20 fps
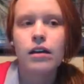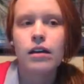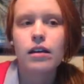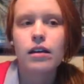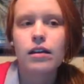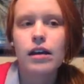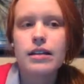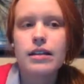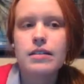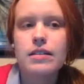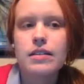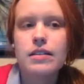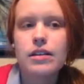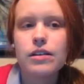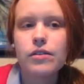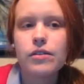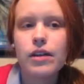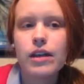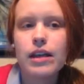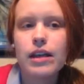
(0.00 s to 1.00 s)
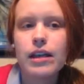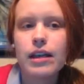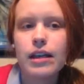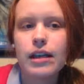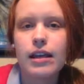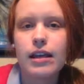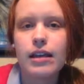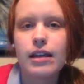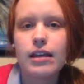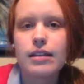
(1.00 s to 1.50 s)
kudzu,
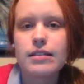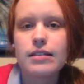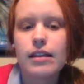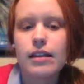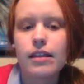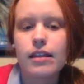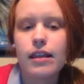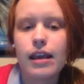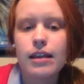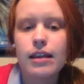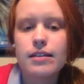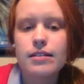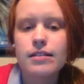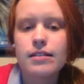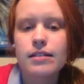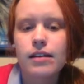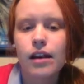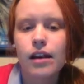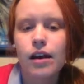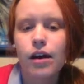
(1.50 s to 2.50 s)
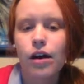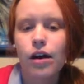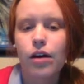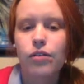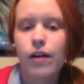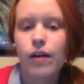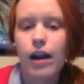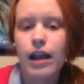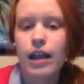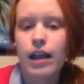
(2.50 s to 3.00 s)
is this
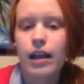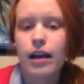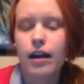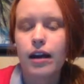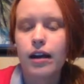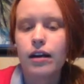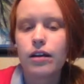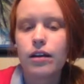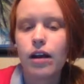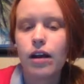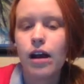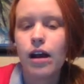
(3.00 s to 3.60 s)
right here.